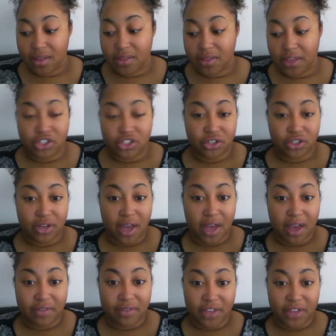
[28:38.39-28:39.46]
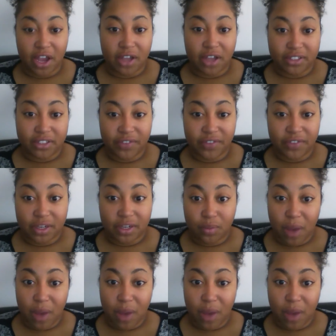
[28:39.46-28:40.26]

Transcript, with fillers: they should have. They got defeated.